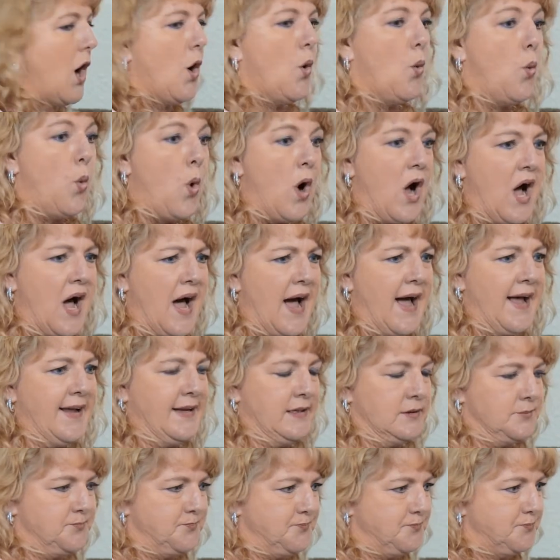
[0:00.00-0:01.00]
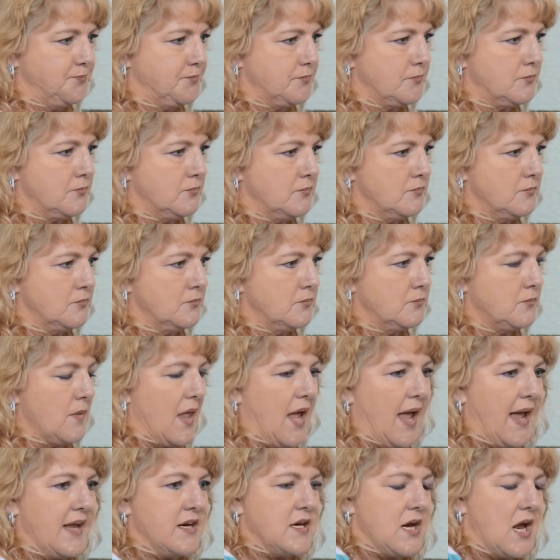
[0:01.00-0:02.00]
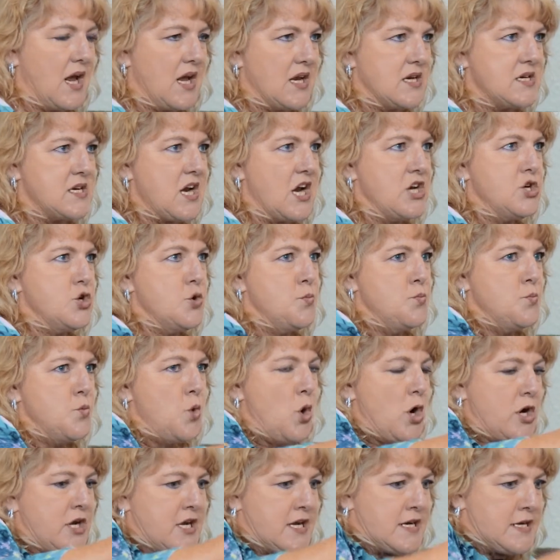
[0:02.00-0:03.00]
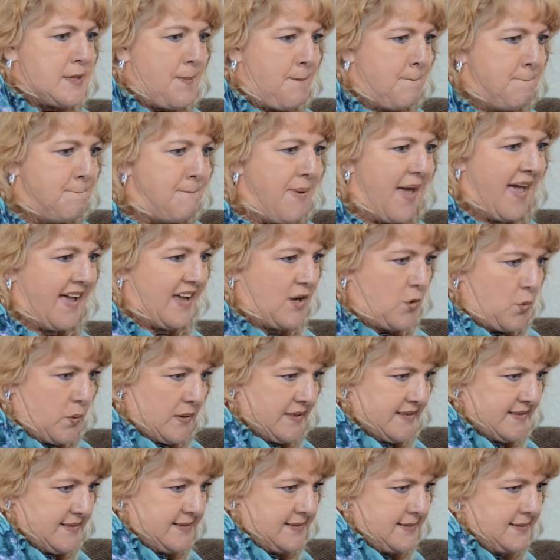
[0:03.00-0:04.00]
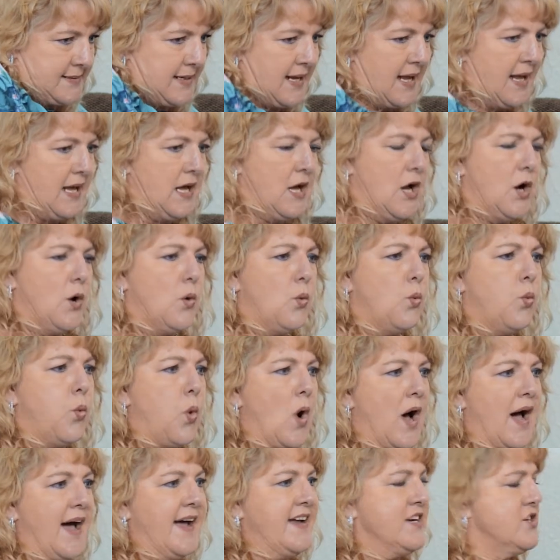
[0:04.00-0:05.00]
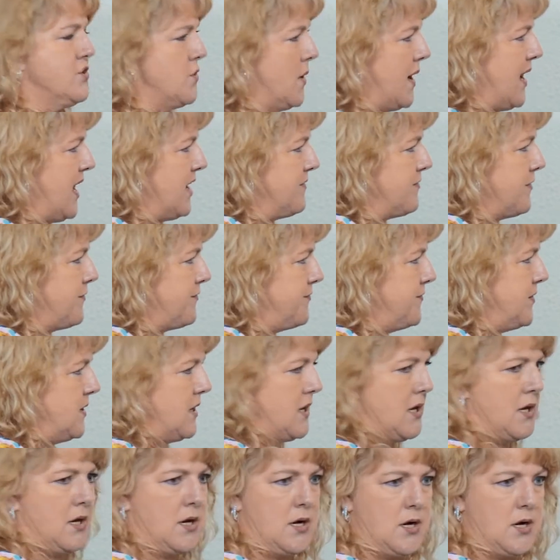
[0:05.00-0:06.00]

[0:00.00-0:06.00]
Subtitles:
Why? And you work it backwards. Why do I have a fear